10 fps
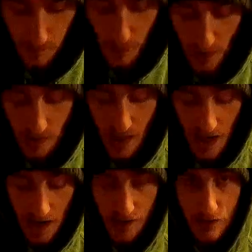But the
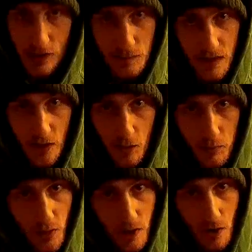higher speed you
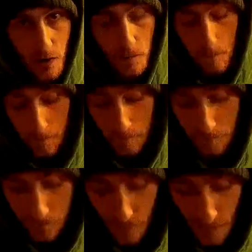put it on,
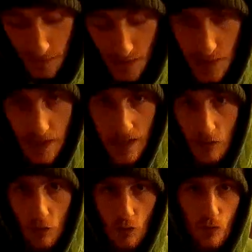it
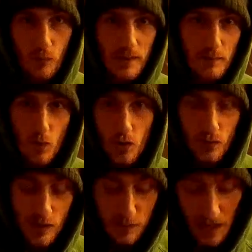will be more
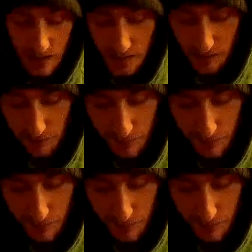responsive.